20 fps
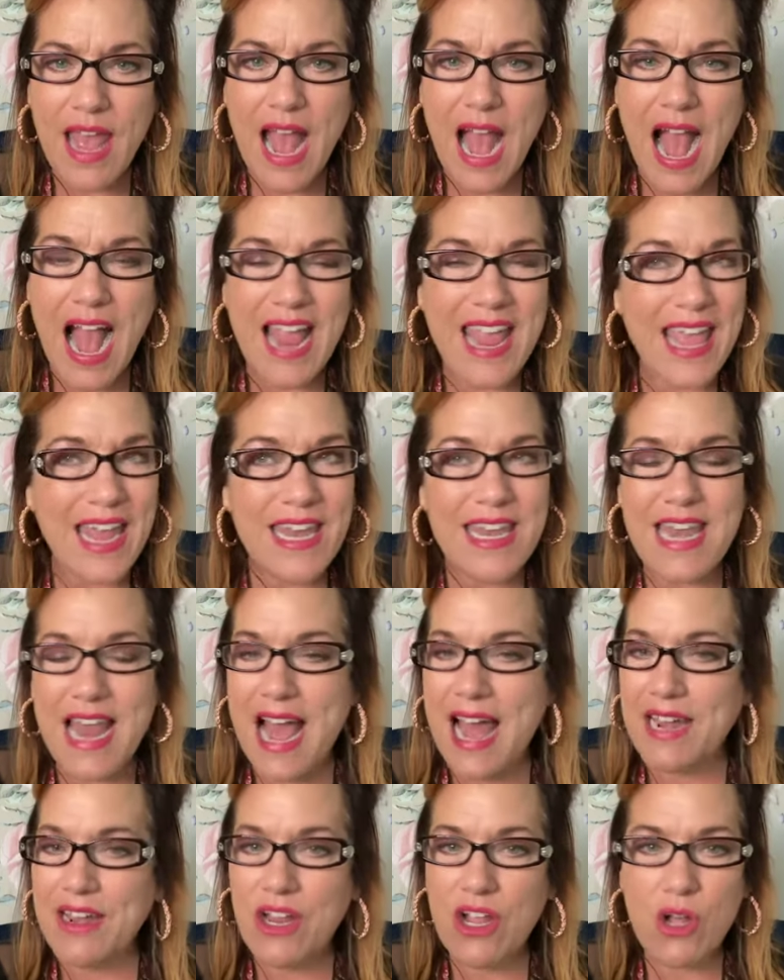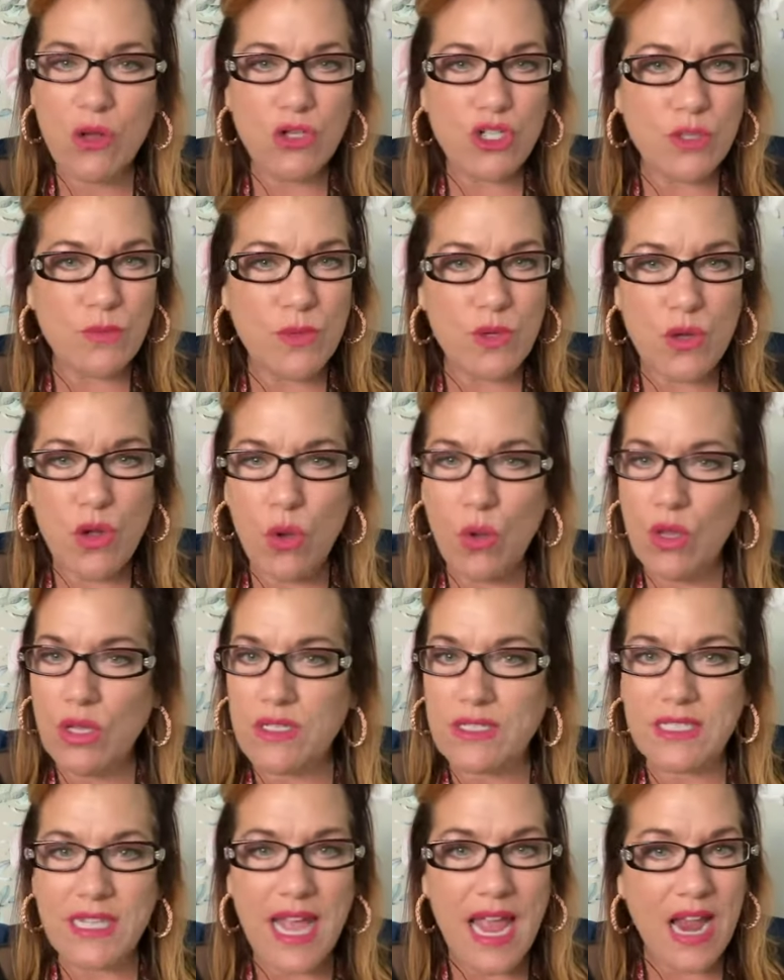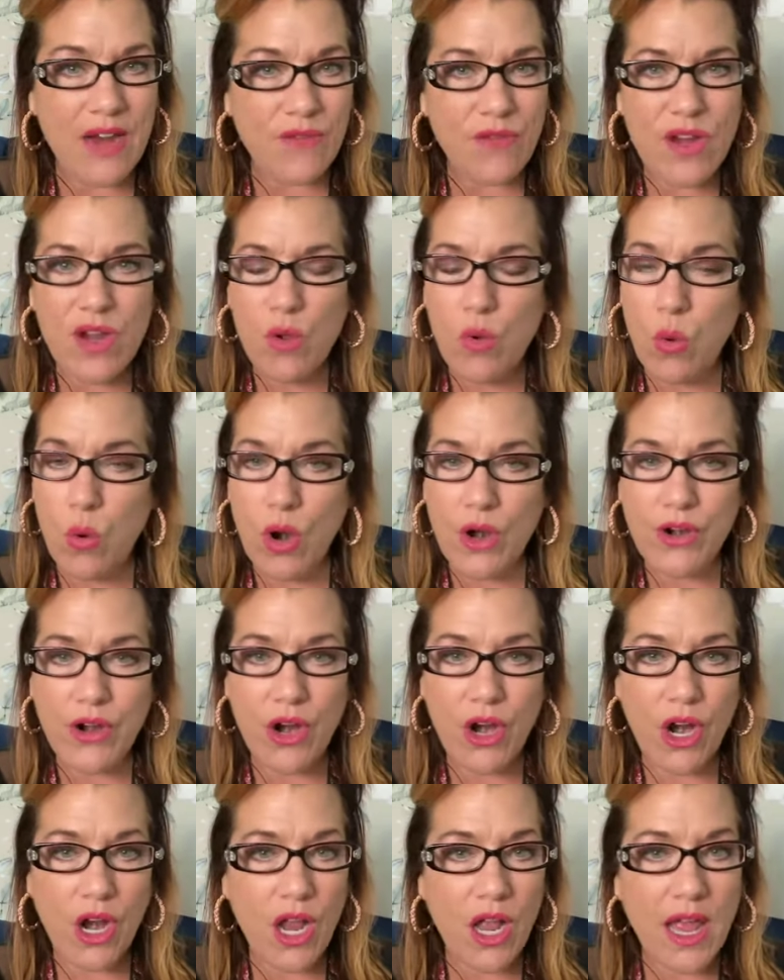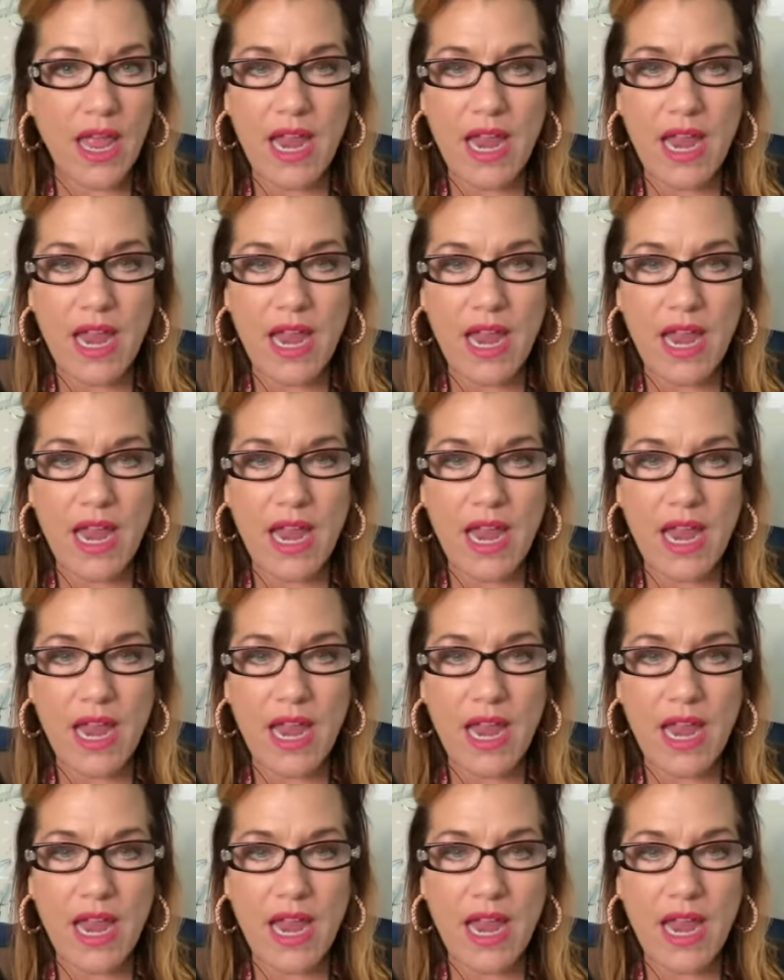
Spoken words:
I had non-negotiable goals every quarter,